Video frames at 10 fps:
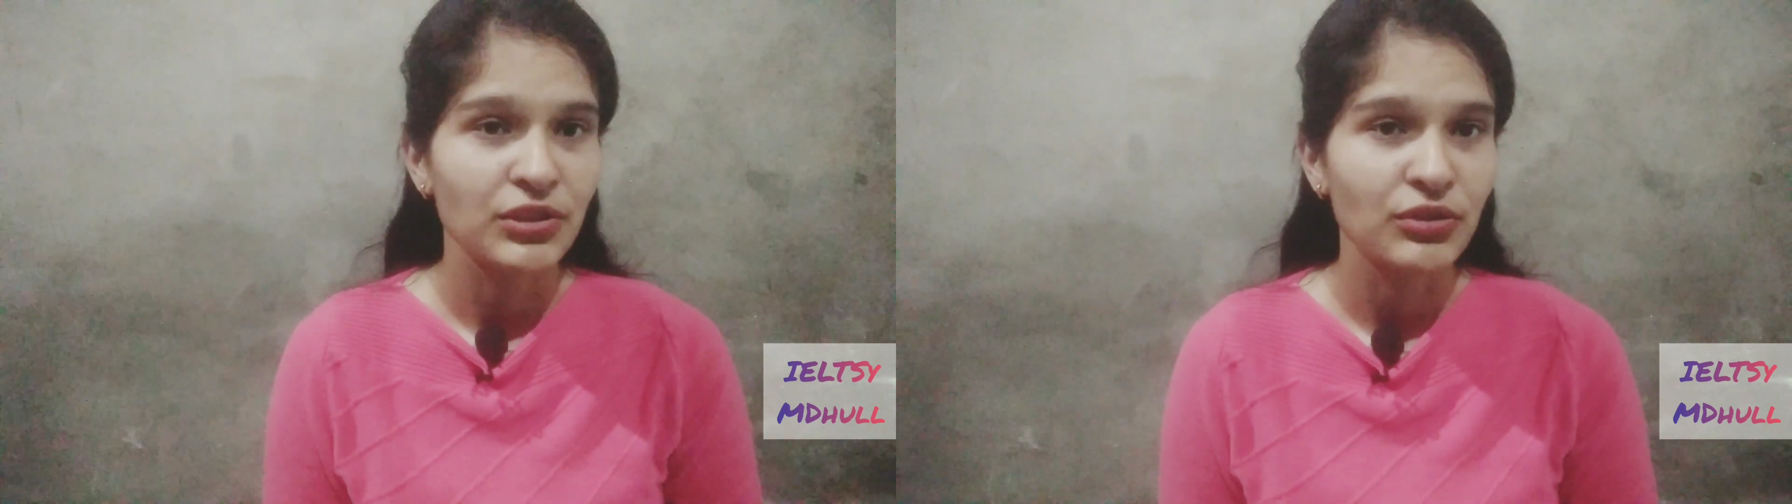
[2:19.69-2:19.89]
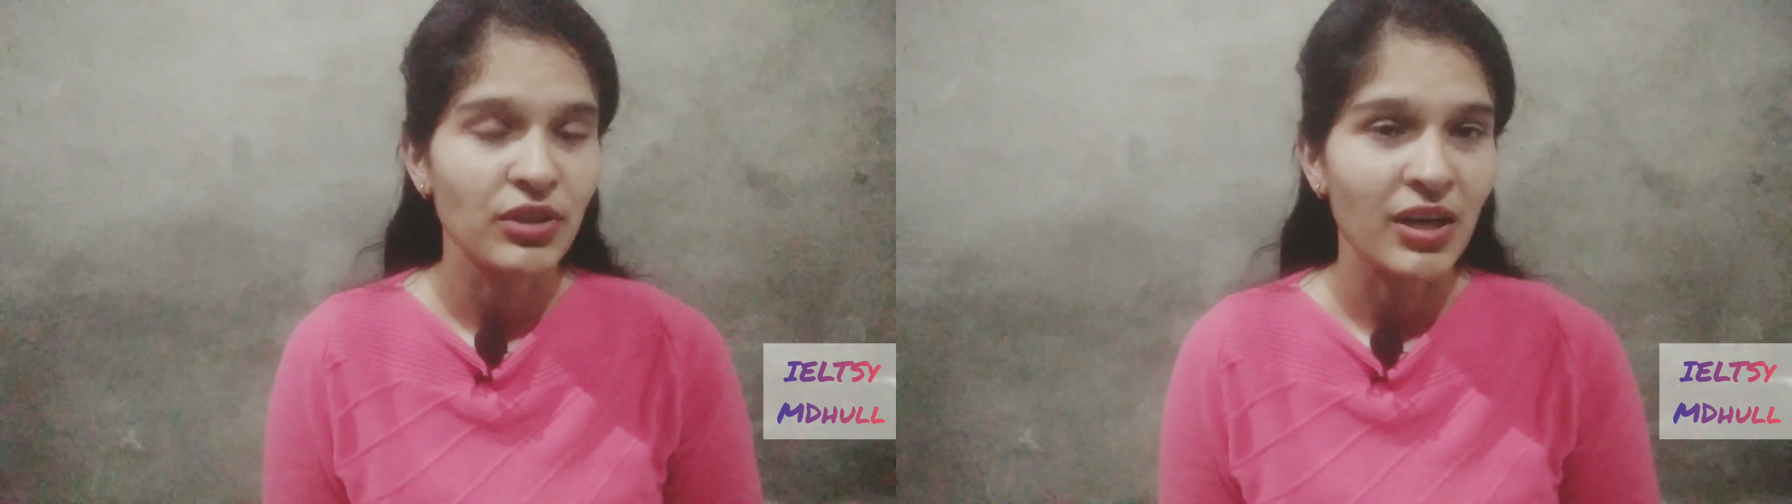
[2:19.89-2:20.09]

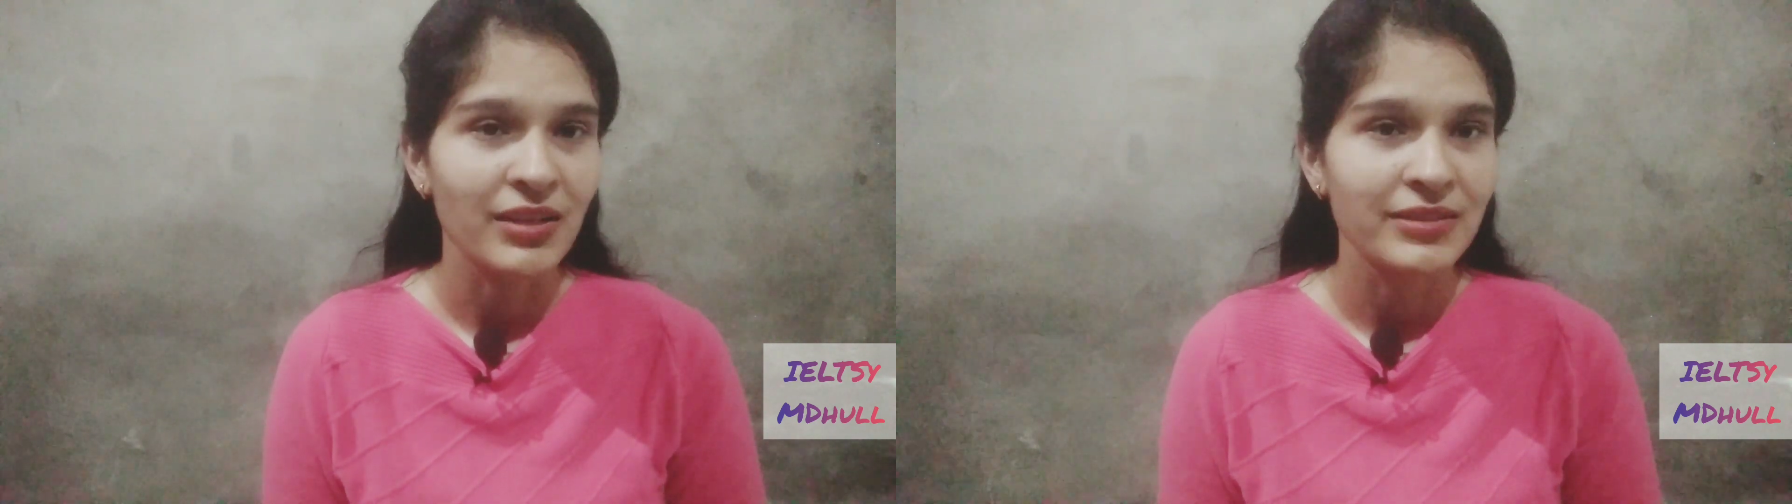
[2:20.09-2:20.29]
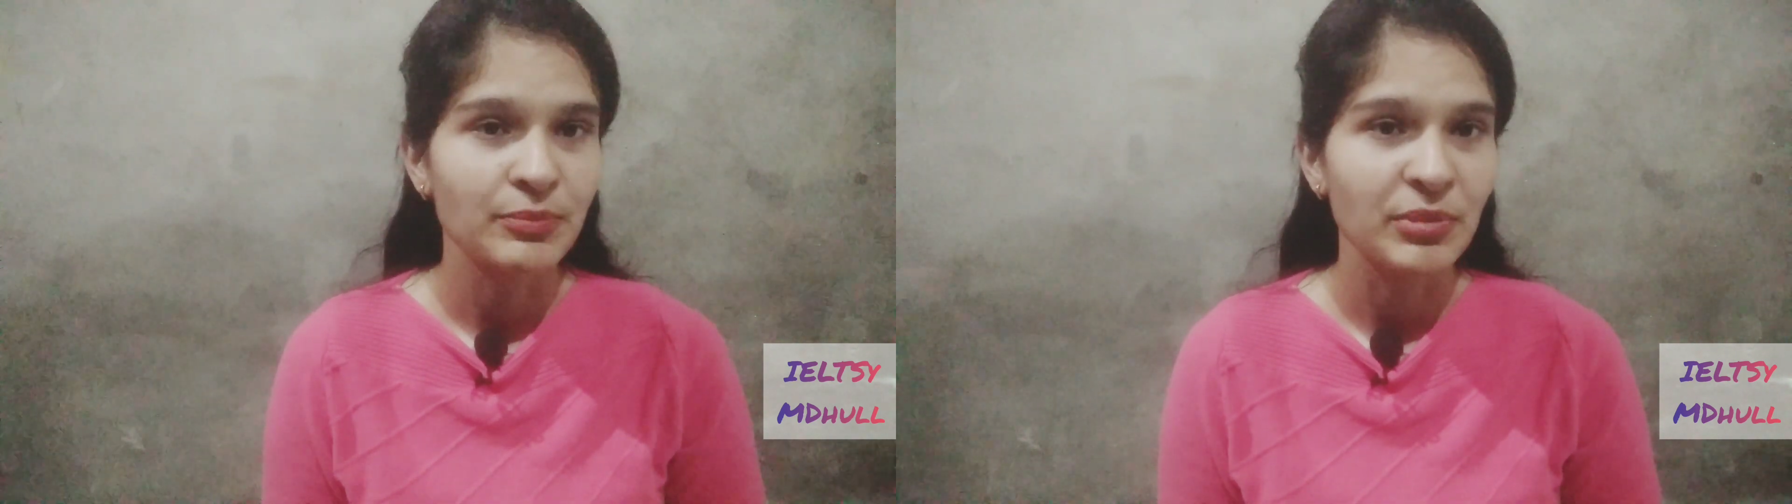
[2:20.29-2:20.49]
your
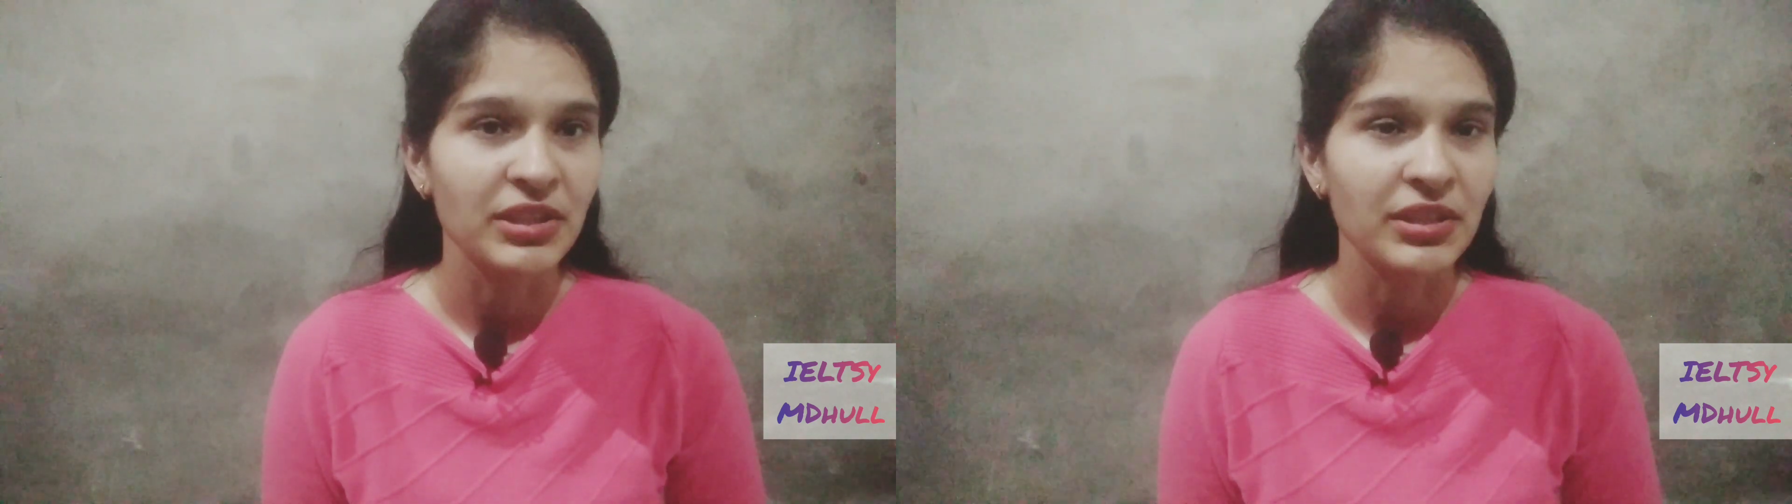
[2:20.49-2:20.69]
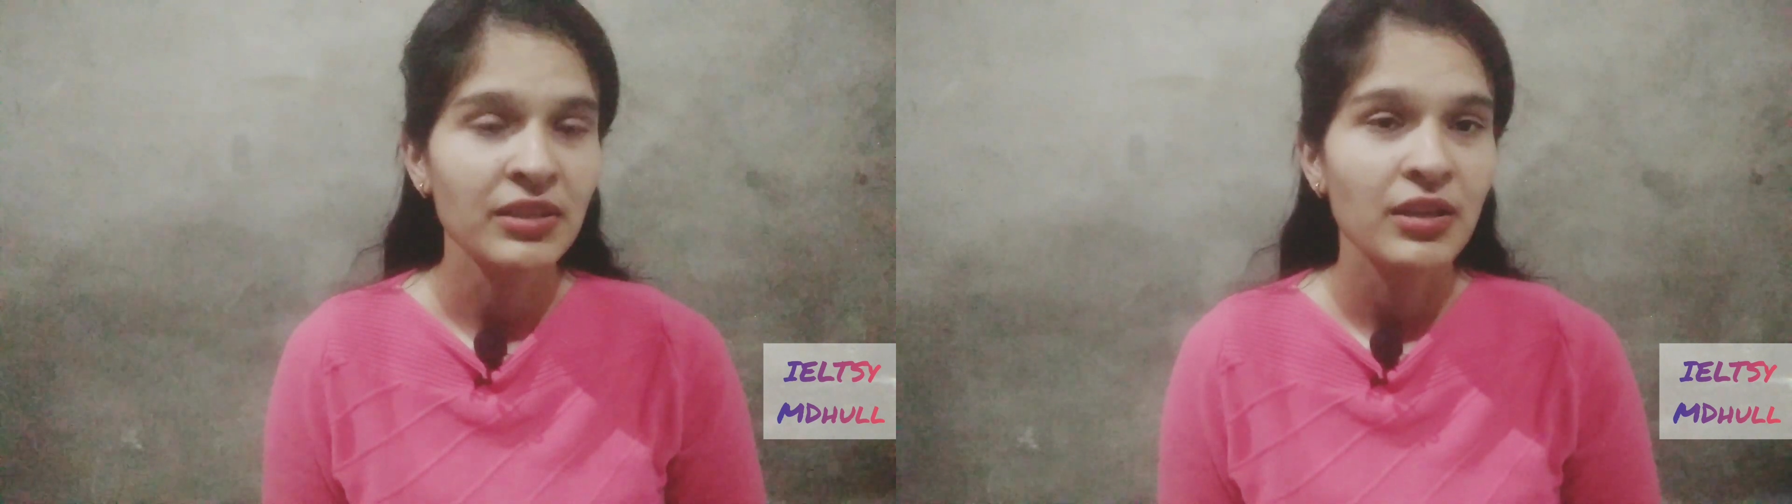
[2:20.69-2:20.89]
IELTS
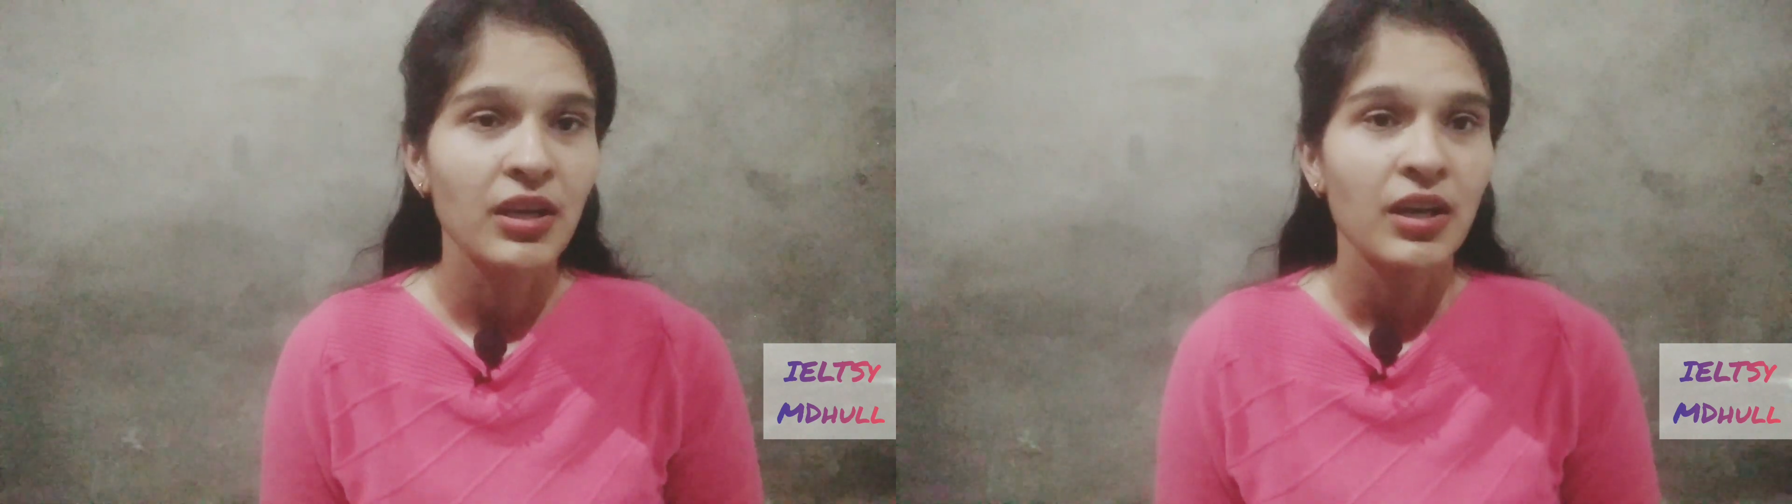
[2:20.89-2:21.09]
speaking.